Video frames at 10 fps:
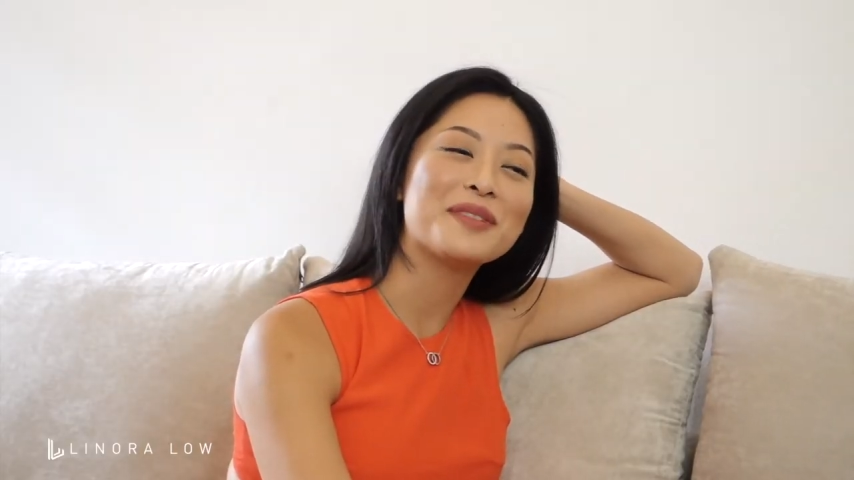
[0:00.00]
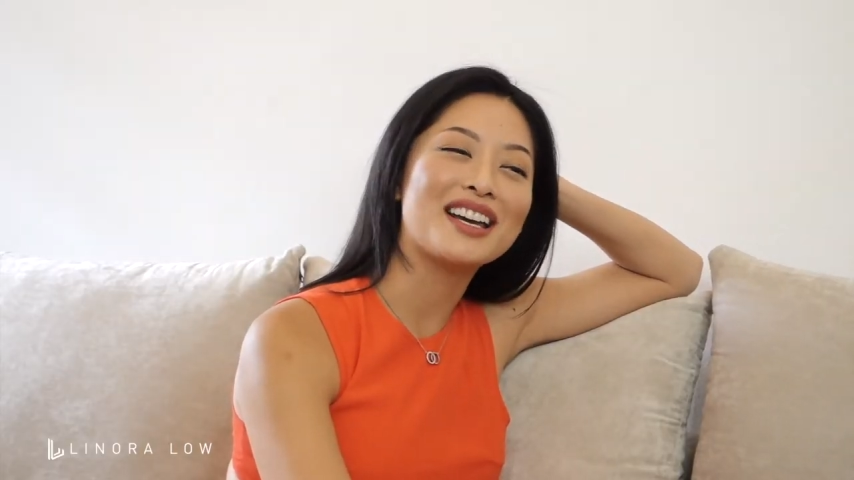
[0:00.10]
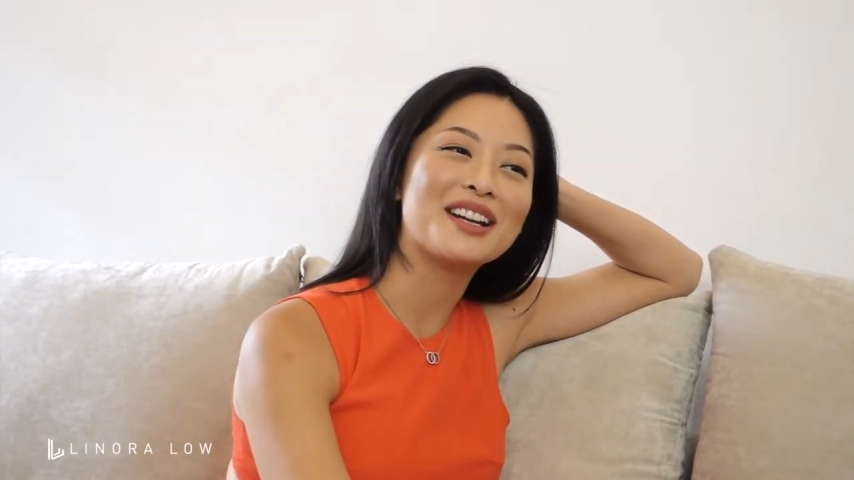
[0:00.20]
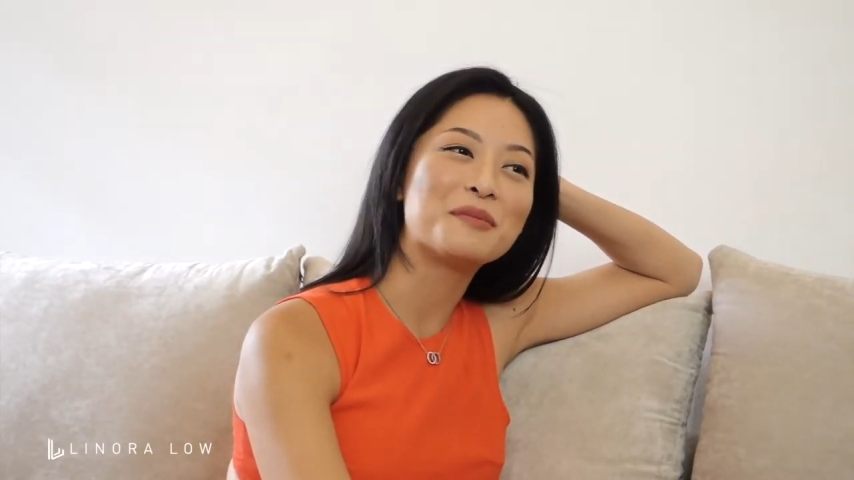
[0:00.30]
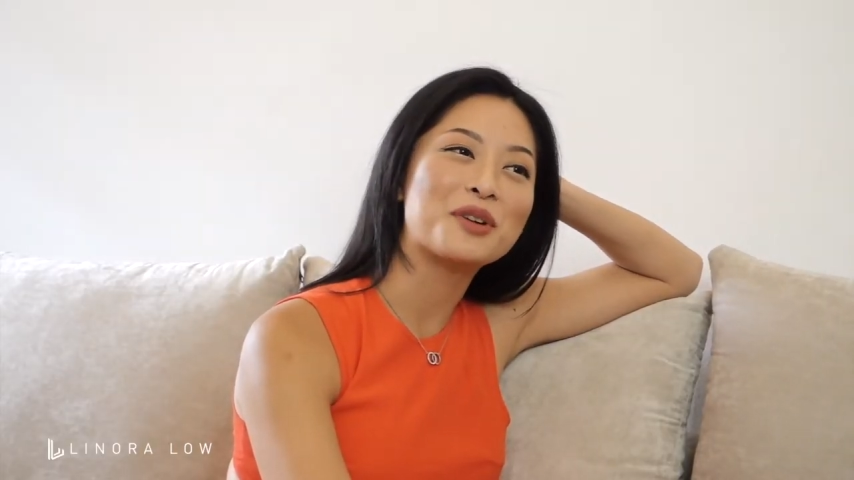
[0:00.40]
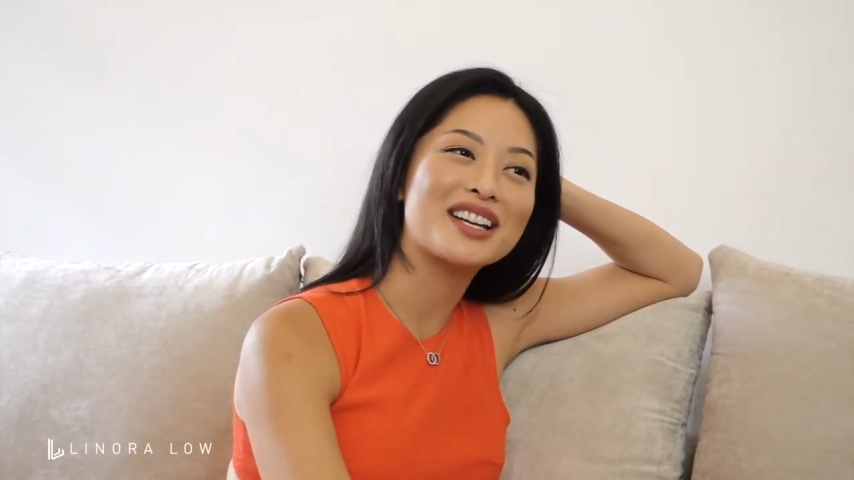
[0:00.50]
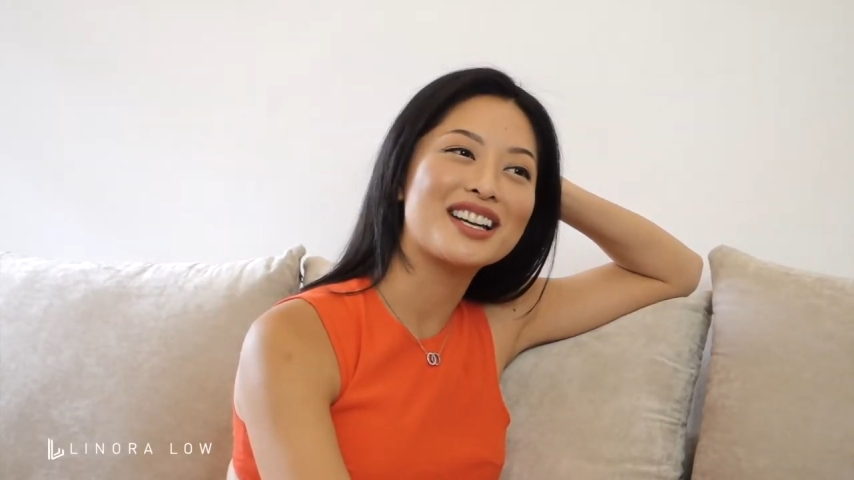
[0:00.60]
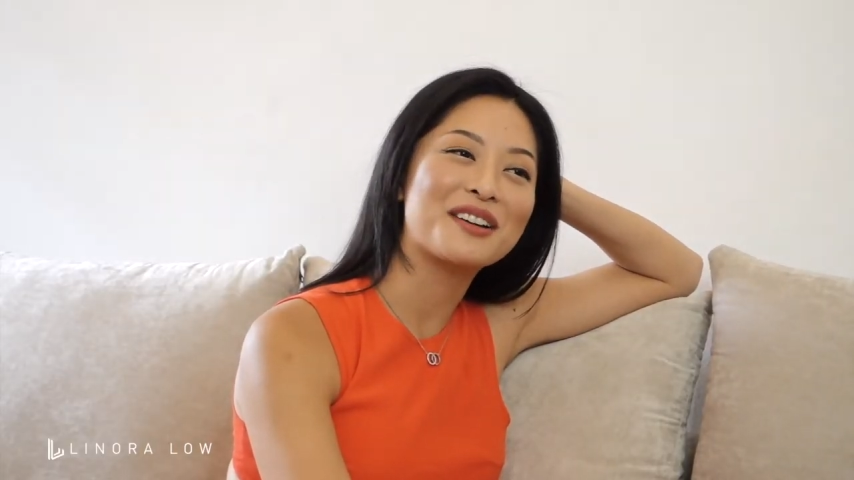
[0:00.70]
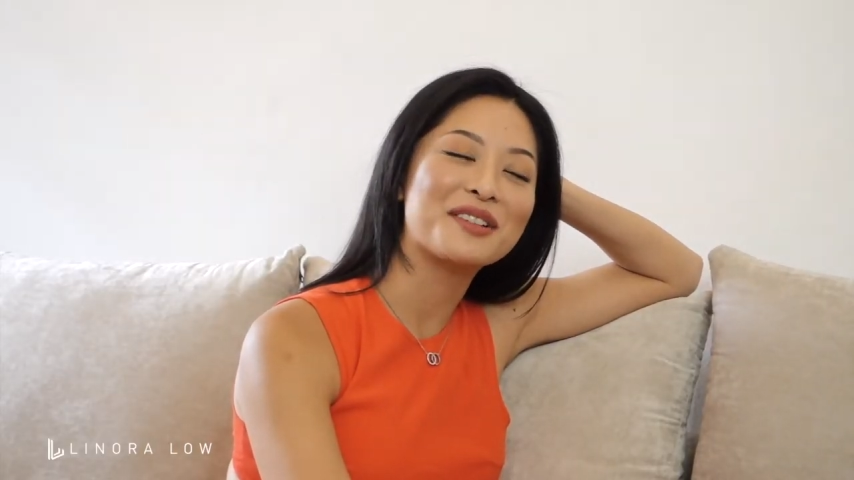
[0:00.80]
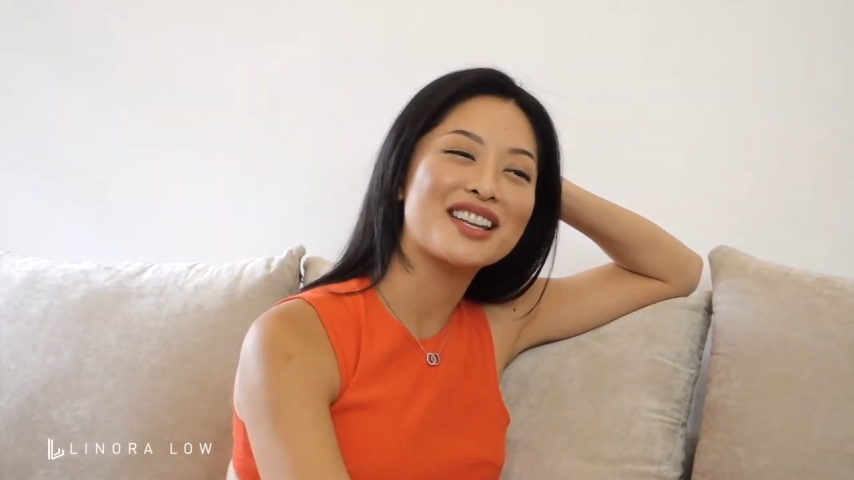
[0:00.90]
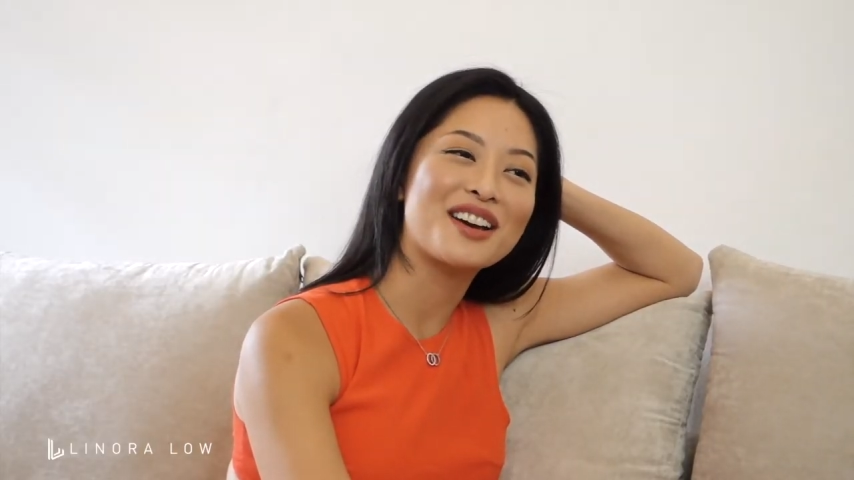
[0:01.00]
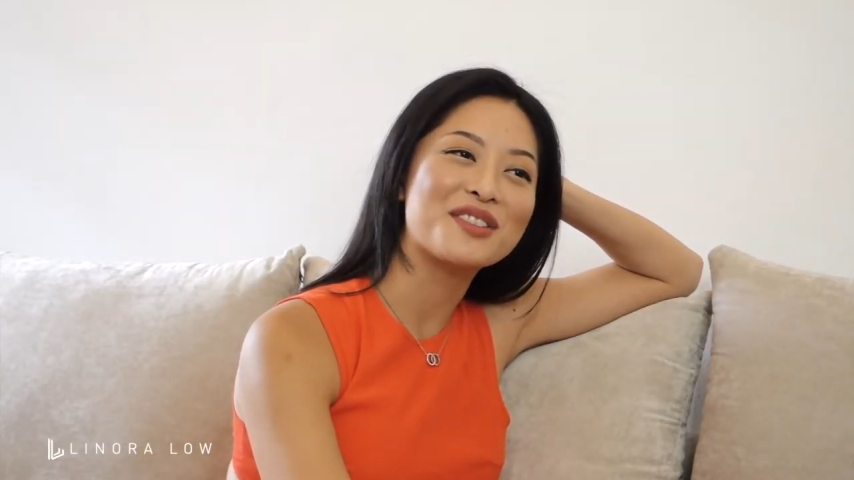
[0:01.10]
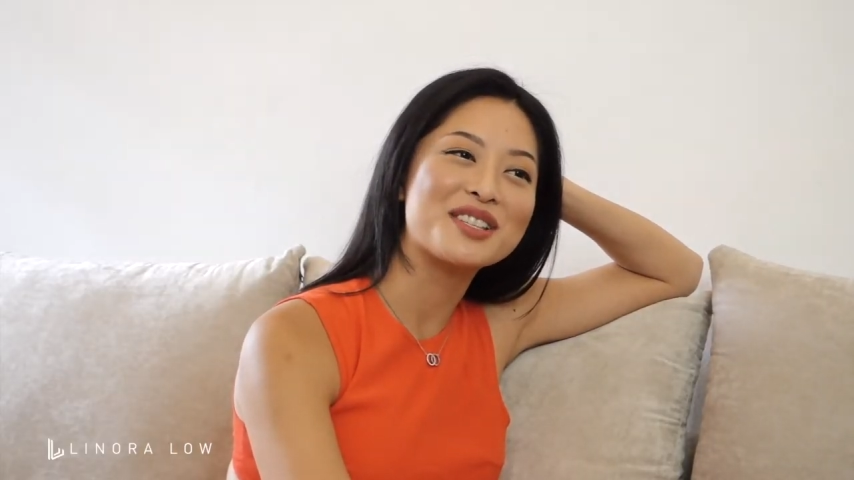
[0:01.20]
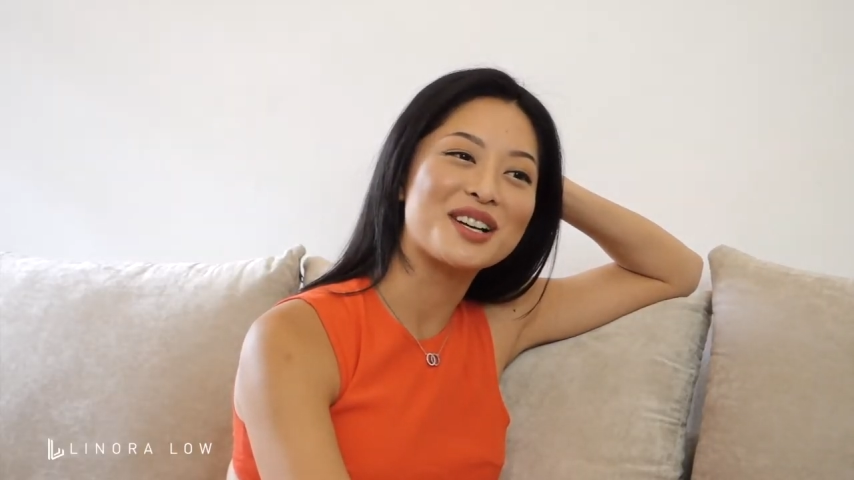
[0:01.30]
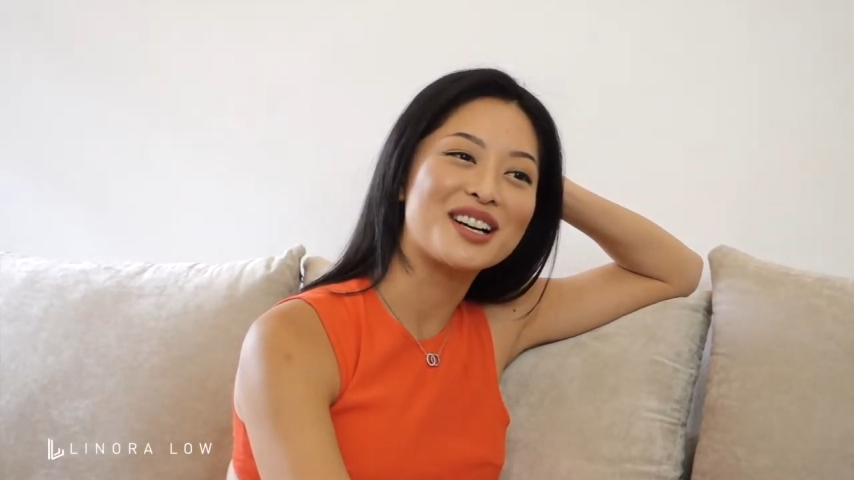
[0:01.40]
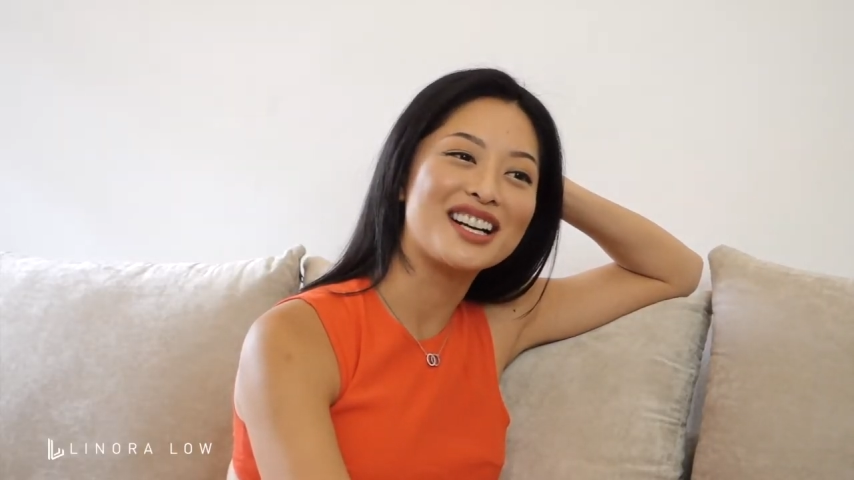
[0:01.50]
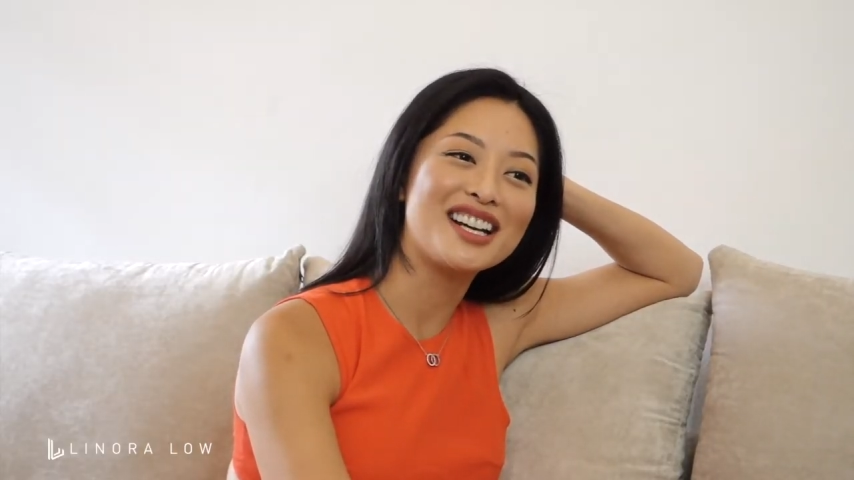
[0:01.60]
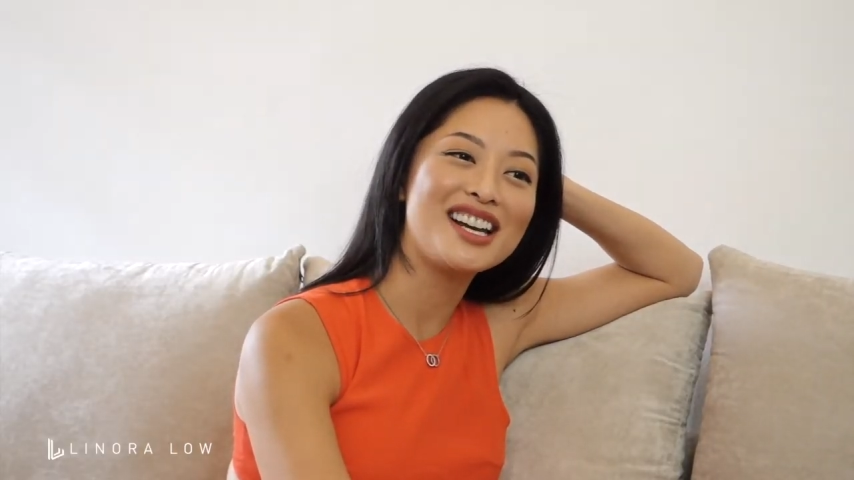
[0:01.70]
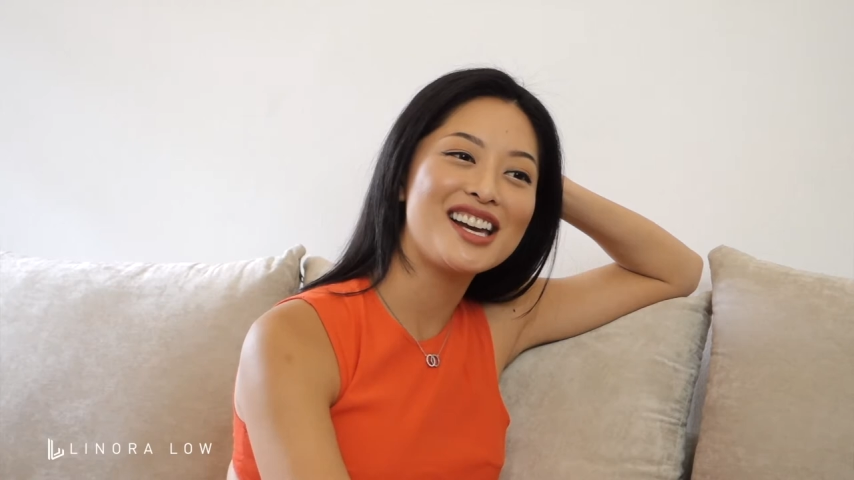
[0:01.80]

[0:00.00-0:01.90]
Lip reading: and I'm working out with Kevin Zari.